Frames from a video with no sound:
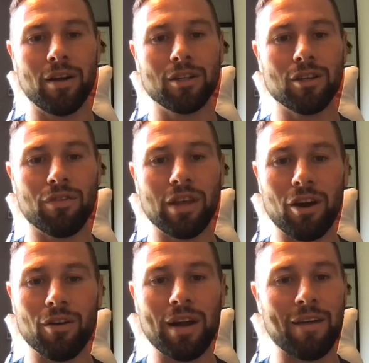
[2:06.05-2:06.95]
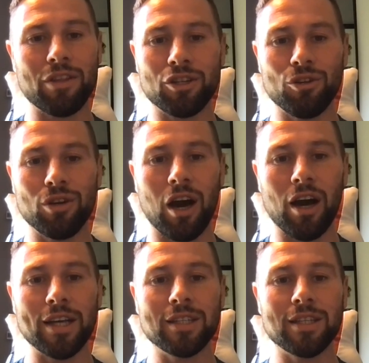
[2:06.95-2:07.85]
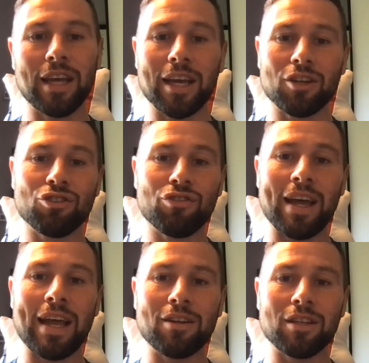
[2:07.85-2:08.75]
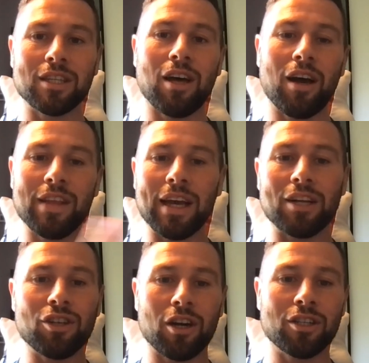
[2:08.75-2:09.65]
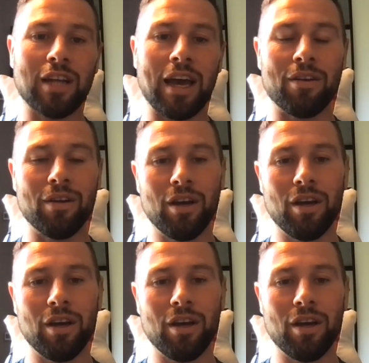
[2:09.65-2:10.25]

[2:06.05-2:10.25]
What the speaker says: So if they don't have the two guys, they kick straight out to the side and they get charged down.